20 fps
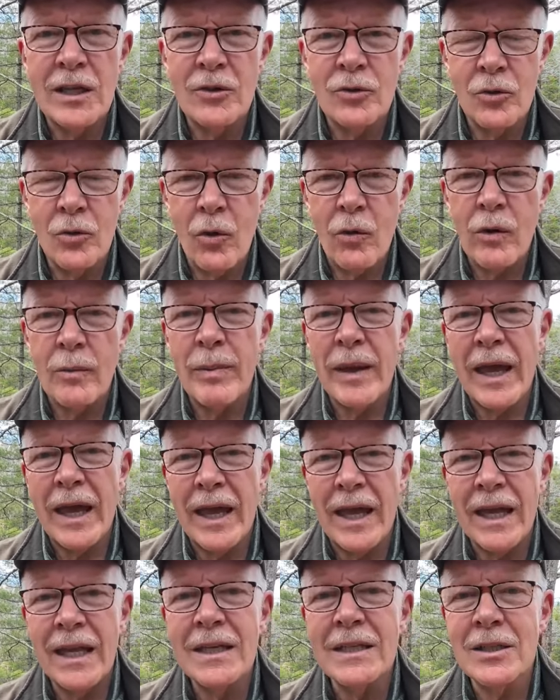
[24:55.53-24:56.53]
Europe,
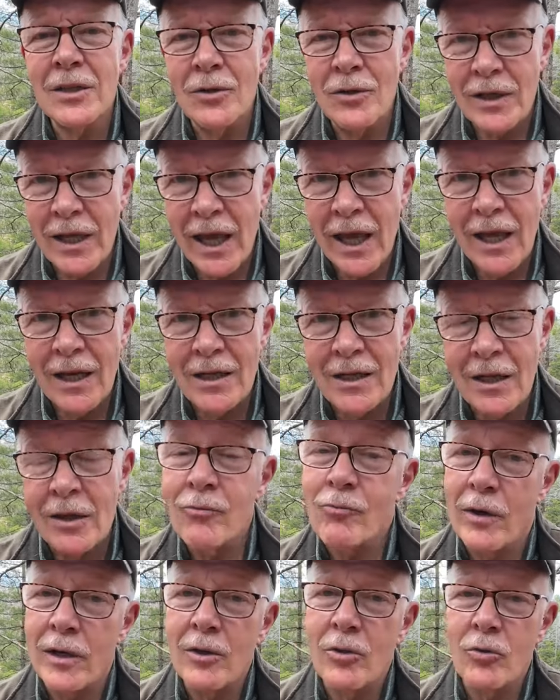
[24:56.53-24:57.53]
and
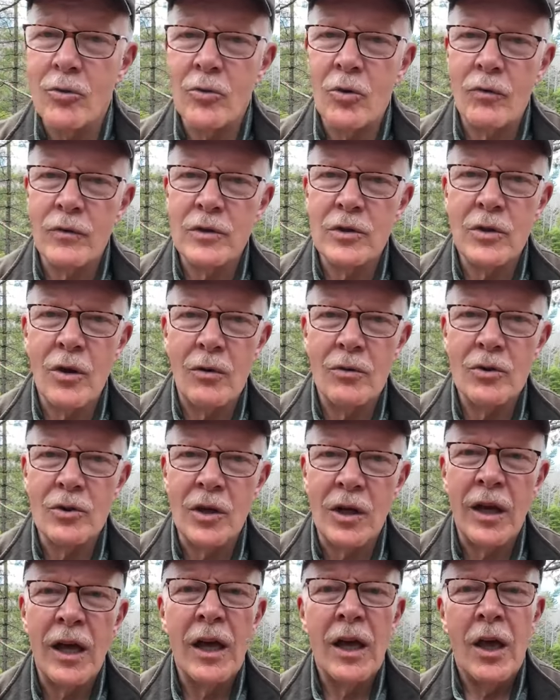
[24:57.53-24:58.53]
Canada, right here in Nova
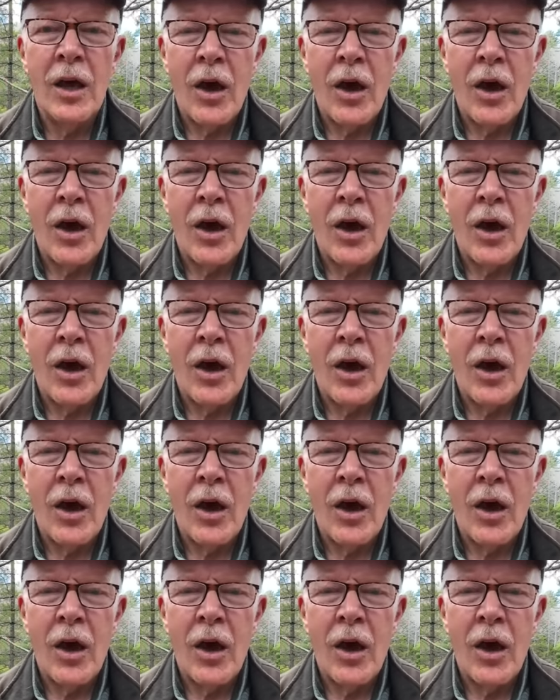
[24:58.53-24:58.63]
Scotia,